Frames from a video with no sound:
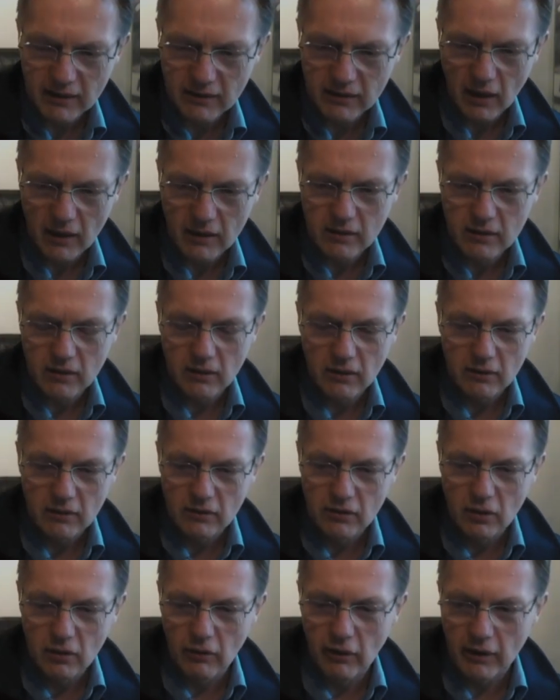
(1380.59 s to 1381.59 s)
such is
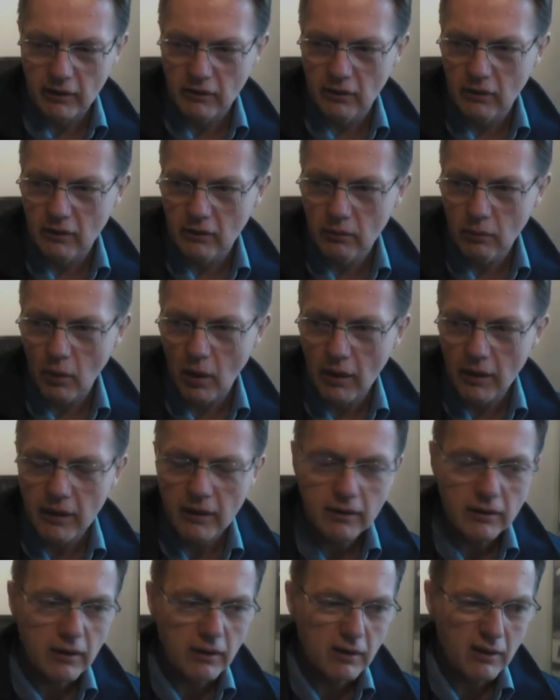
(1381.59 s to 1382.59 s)
two reasons. One
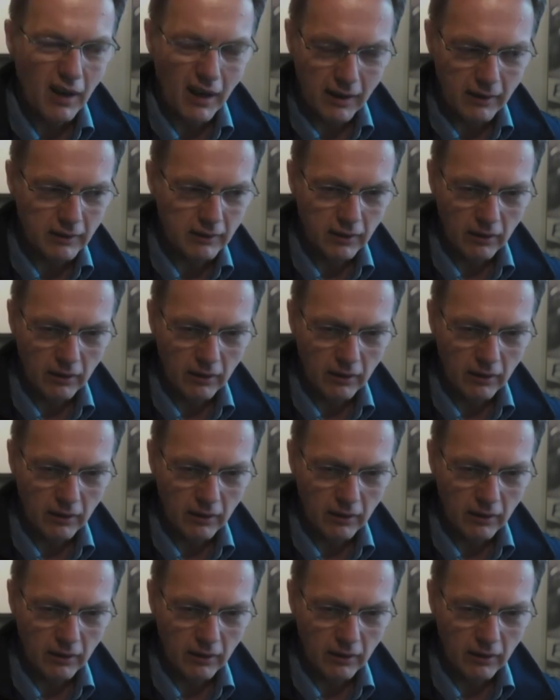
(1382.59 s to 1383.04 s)
is that it's